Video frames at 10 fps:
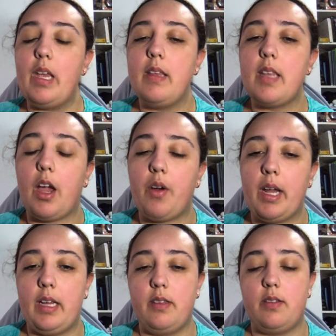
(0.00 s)
There
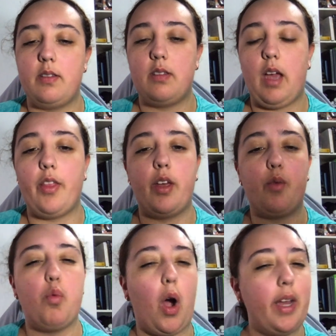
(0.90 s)
is other
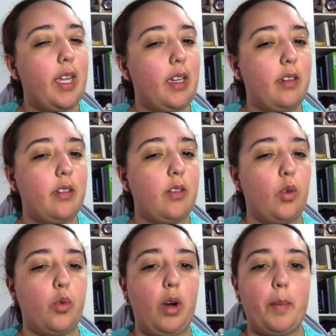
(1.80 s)
writing
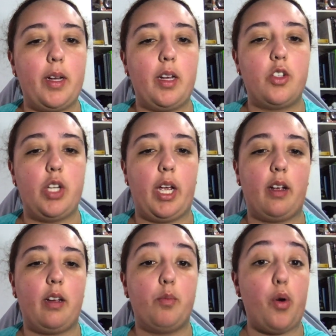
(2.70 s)
or grammar
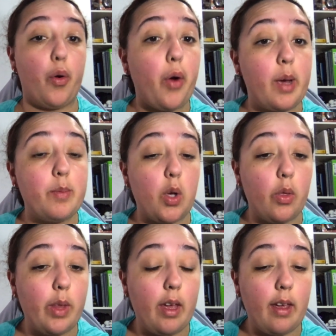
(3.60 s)
check programs
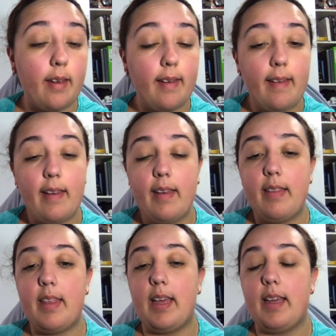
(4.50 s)
on there.
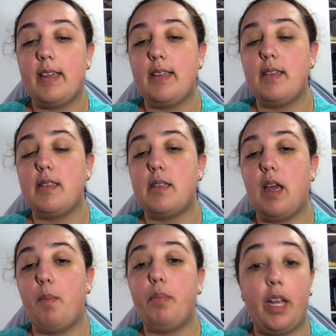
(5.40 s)
There's
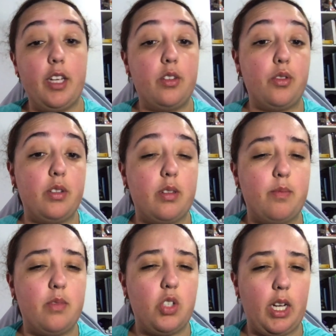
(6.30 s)
a
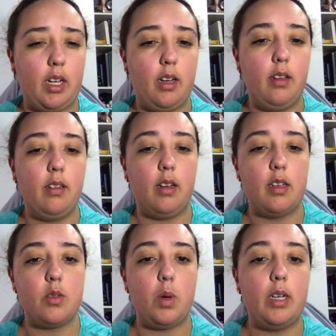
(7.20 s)
Plagiarism Checker
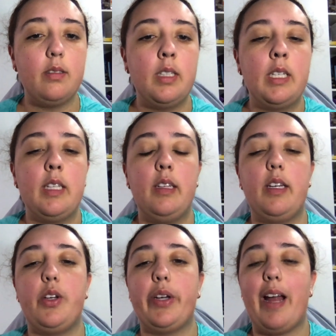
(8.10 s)
as well that
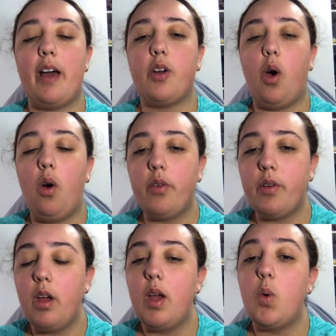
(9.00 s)
you can add on,
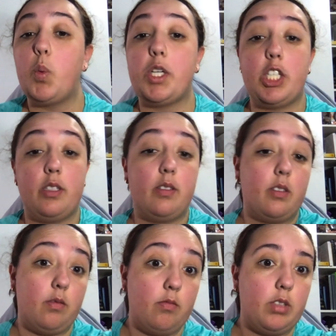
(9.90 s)
which is
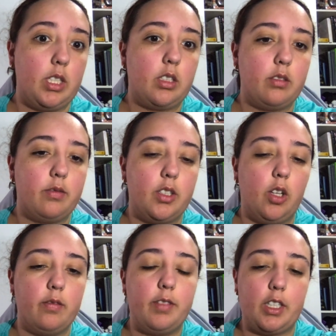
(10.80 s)
really good for
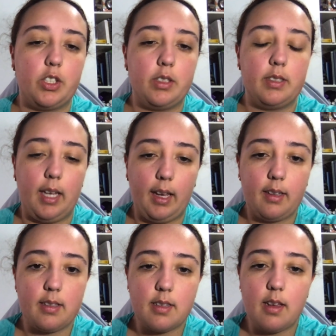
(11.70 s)
non-fiction
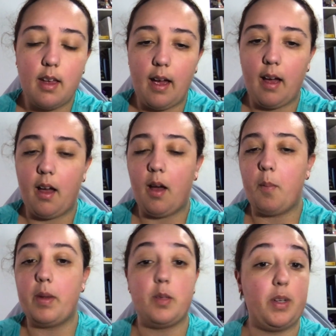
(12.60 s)
text,
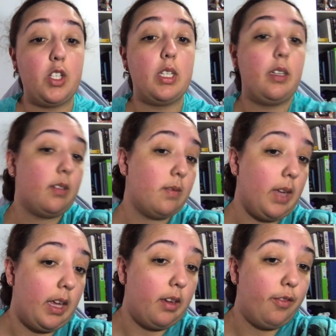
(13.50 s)
especially
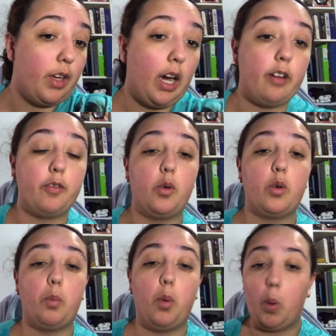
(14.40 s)
if you can't
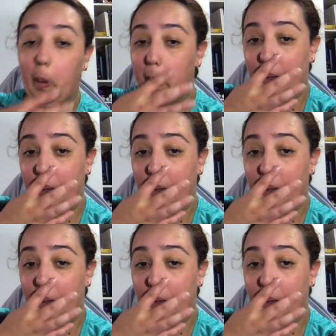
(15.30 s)
afford more